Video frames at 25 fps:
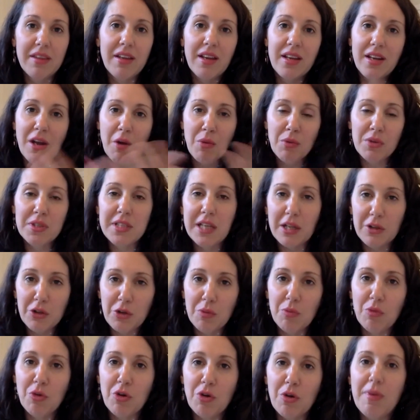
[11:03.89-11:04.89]
and I will tell you
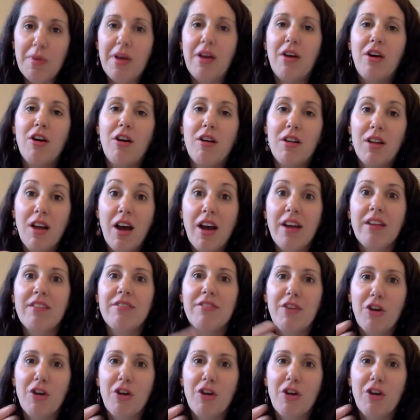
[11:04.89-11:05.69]
more about her life